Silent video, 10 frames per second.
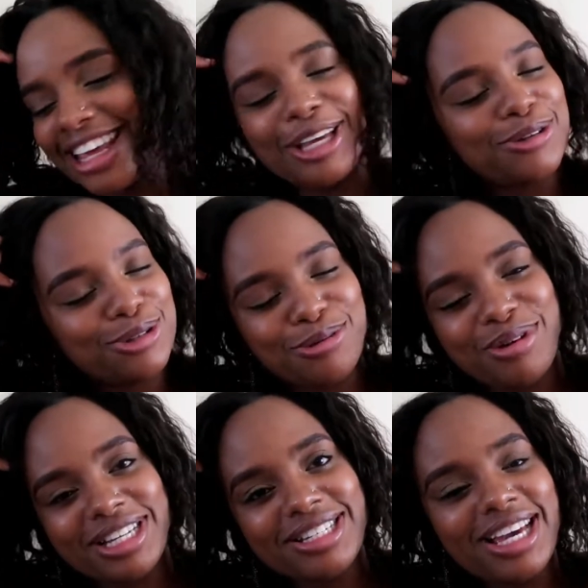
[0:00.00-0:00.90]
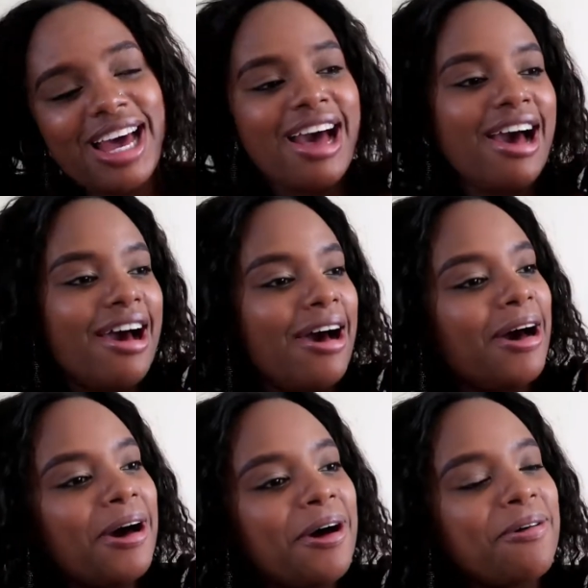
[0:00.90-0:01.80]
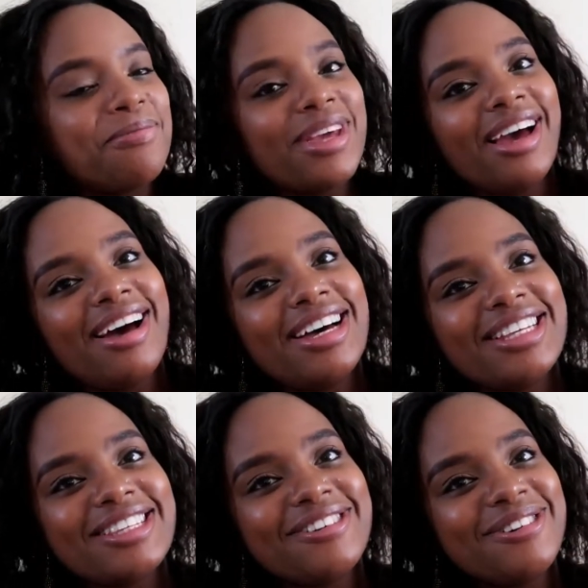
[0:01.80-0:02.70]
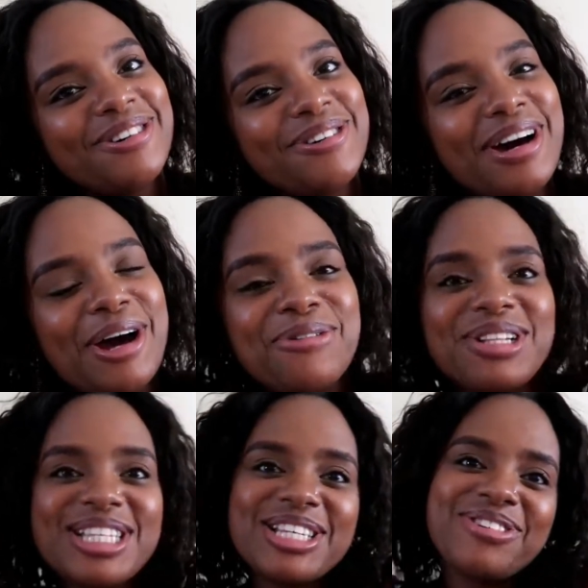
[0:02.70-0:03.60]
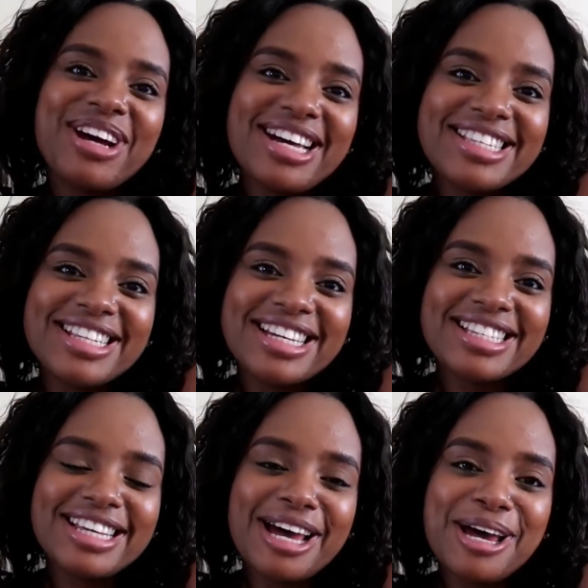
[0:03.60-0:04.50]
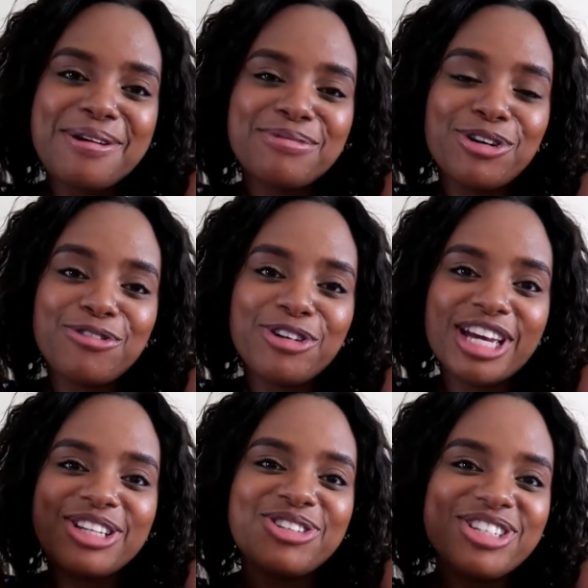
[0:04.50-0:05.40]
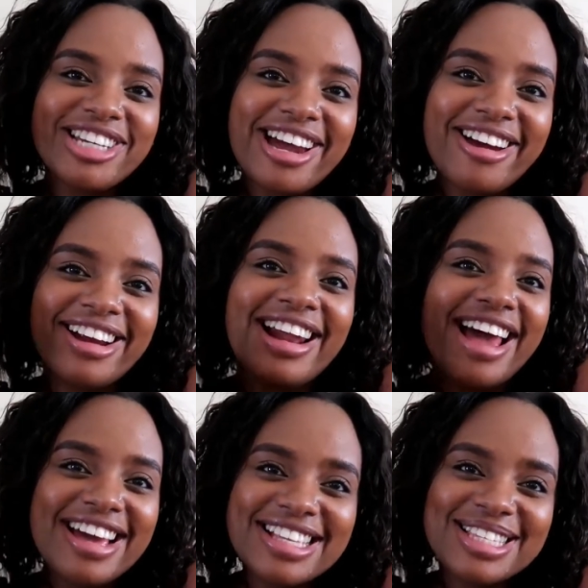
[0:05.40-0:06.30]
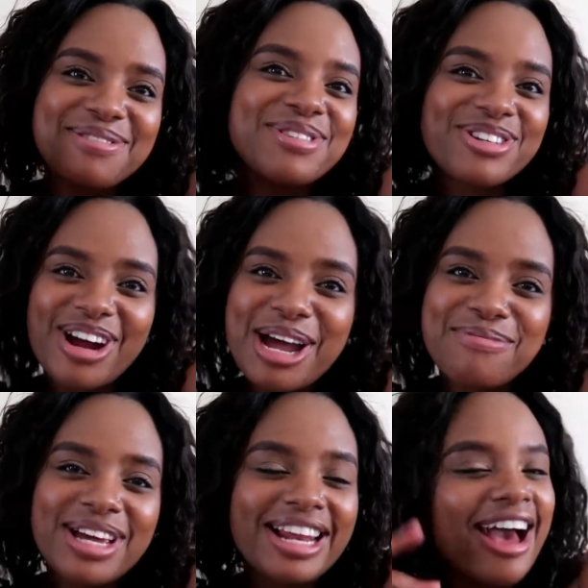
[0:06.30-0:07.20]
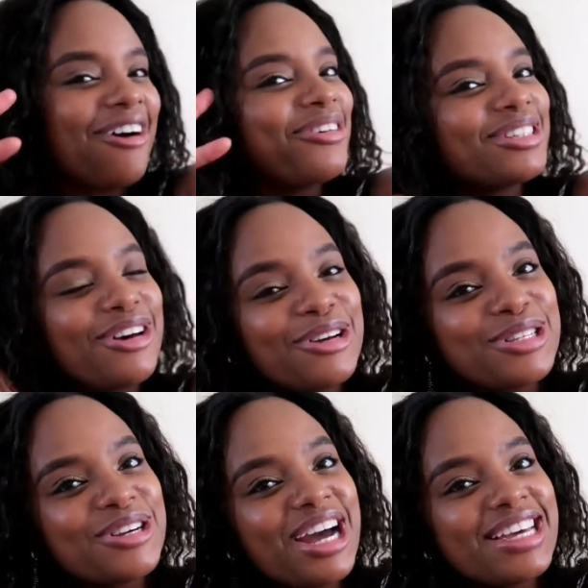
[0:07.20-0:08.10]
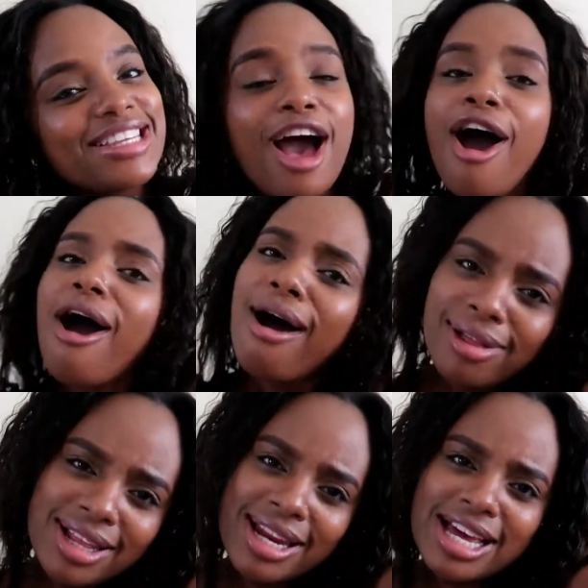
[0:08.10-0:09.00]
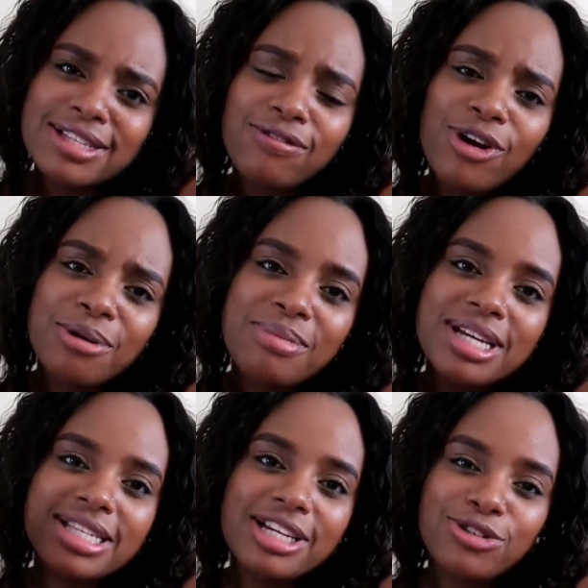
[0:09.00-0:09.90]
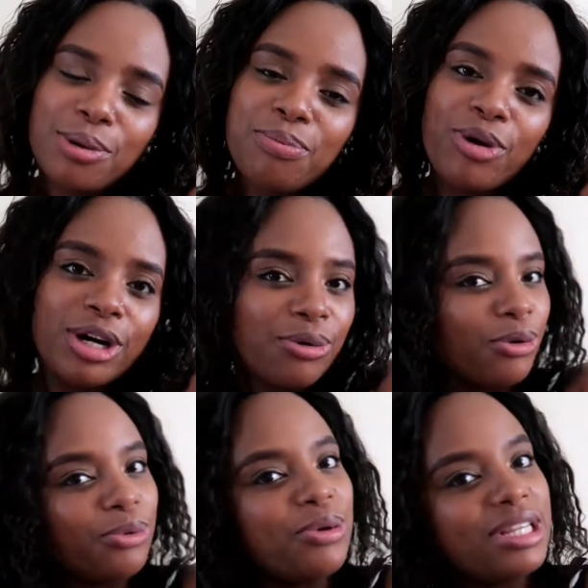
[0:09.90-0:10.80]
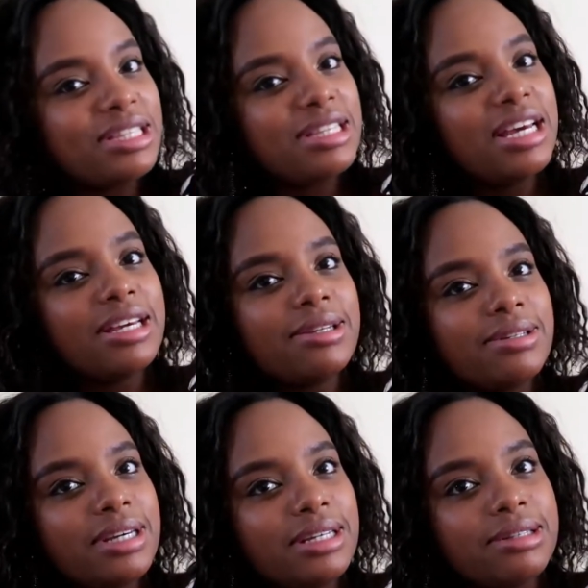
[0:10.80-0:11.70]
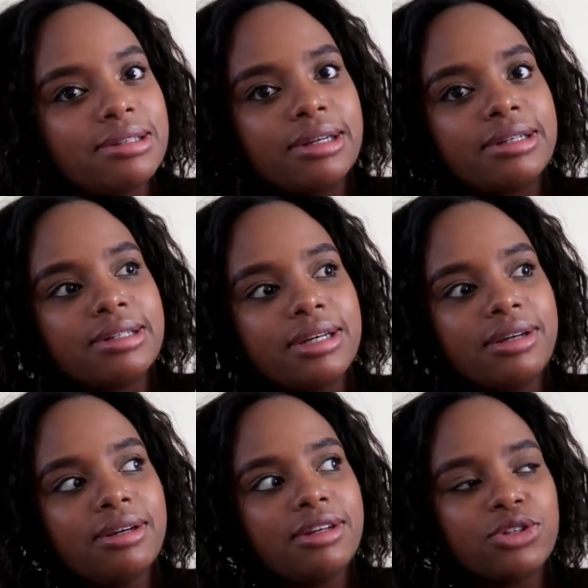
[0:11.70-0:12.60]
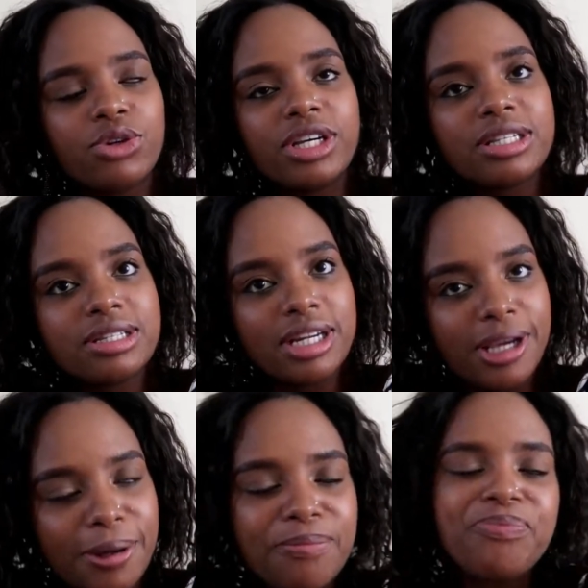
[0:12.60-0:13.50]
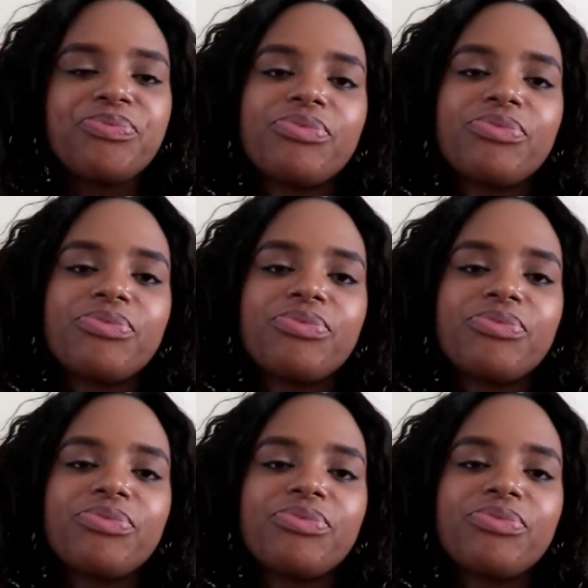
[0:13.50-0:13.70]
Thank you so much. Yeah, so I will see you guys next time. Don't forget to share, like, subscribe, and I will talk to you guys on the next Vlogmas. I drop one on Wednesday. Today is Thursday, so yesterday.